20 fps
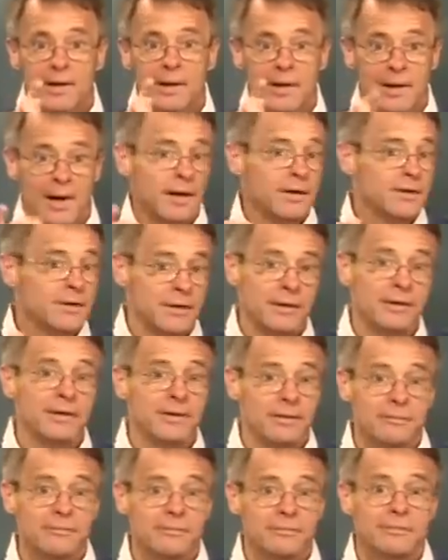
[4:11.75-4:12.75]
God did it.
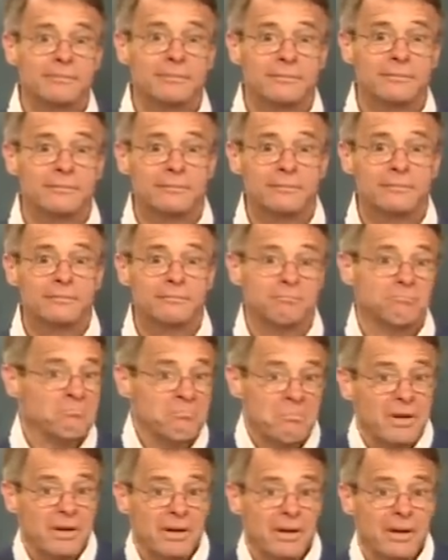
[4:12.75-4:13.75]

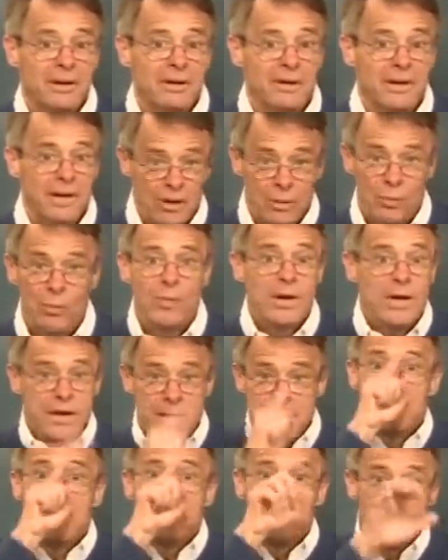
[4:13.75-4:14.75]
And
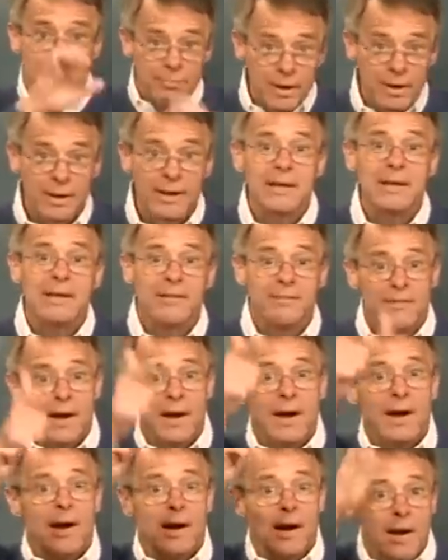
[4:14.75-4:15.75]
we believe
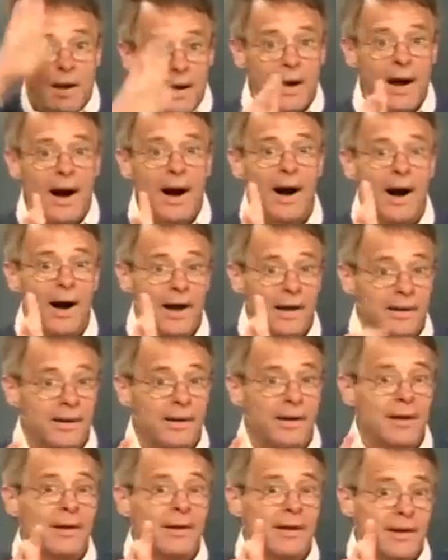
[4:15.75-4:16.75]
God
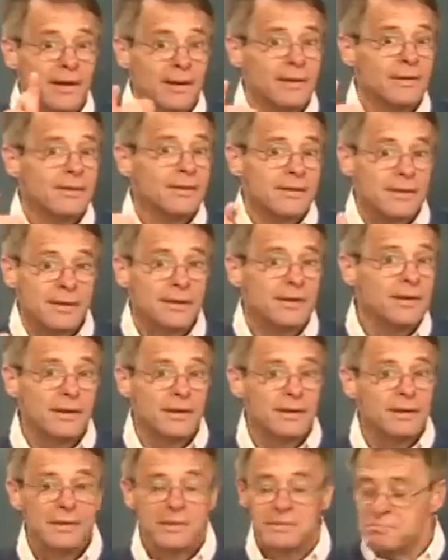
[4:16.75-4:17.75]
did
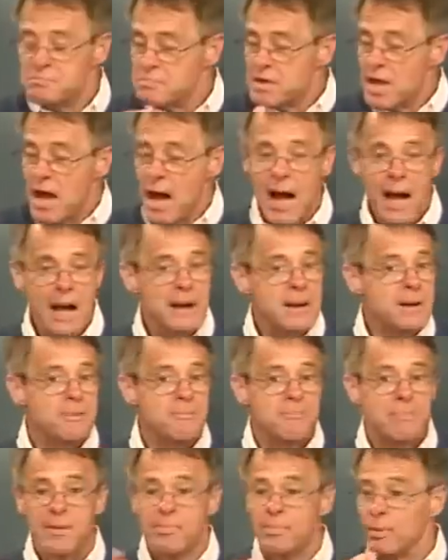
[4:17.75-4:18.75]
it. Not
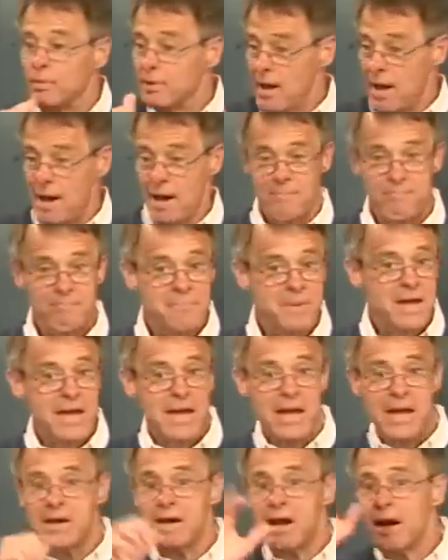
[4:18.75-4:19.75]
people, not
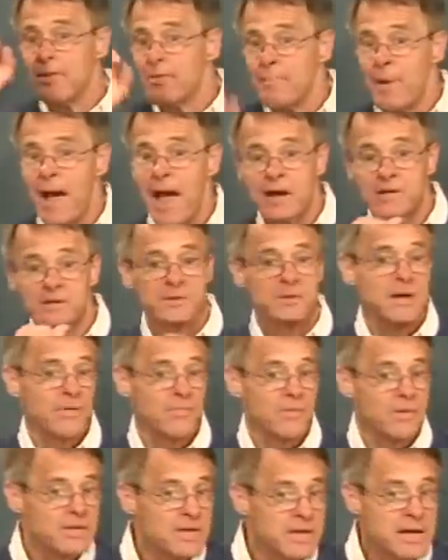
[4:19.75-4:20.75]
me, not the pastor,
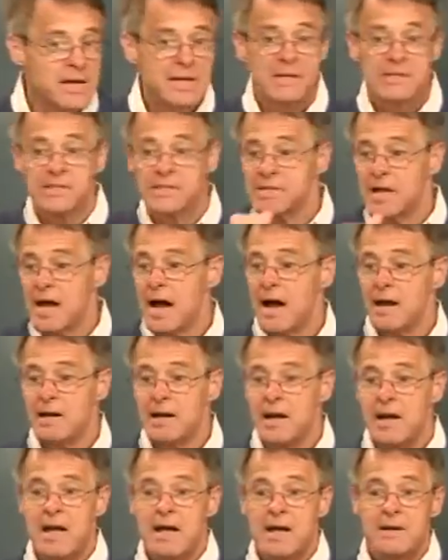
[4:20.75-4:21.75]
not the deacons, not
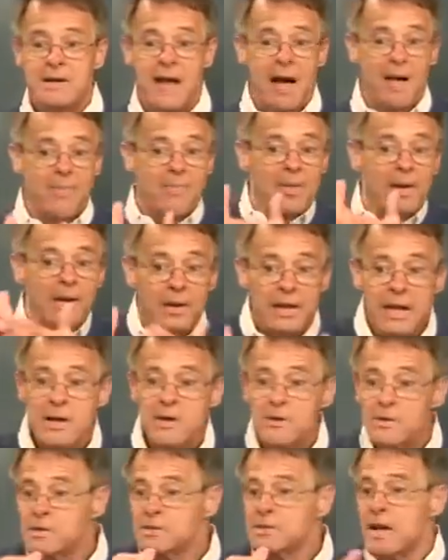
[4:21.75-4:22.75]
the
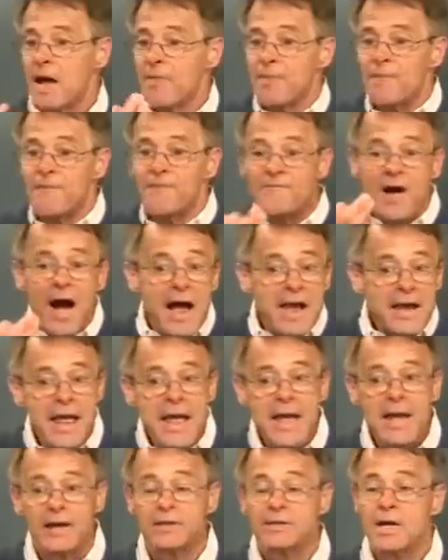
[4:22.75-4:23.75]
leaders, not the
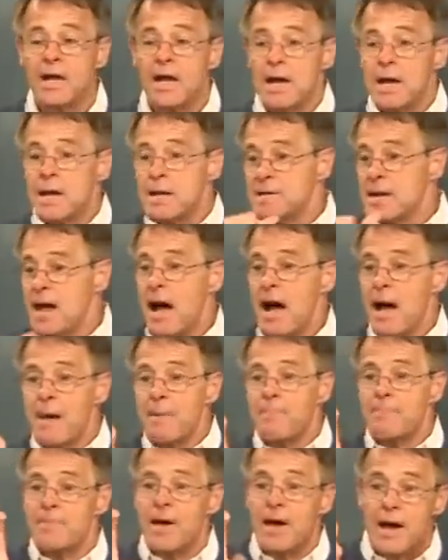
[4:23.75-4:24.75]
finance,
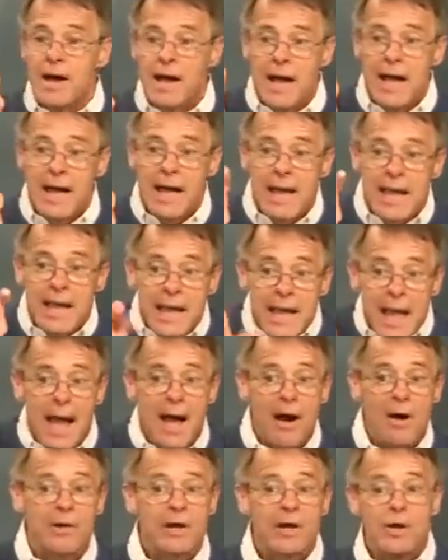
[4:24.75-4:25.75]
not the
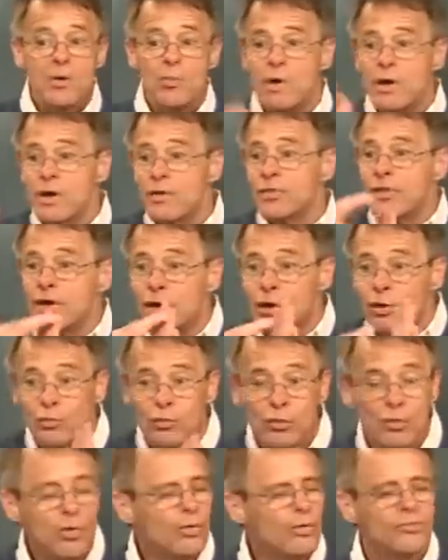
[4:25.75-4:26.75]
county with their
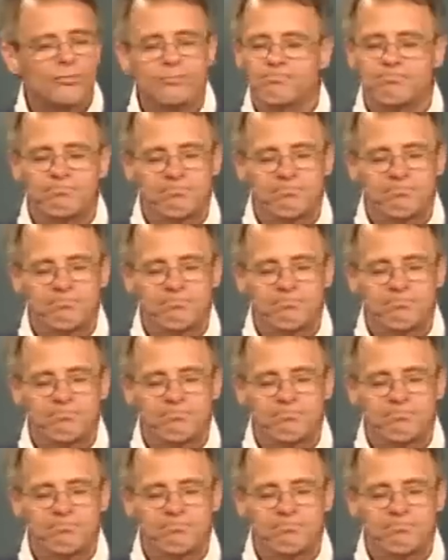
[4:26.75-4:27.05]
rules.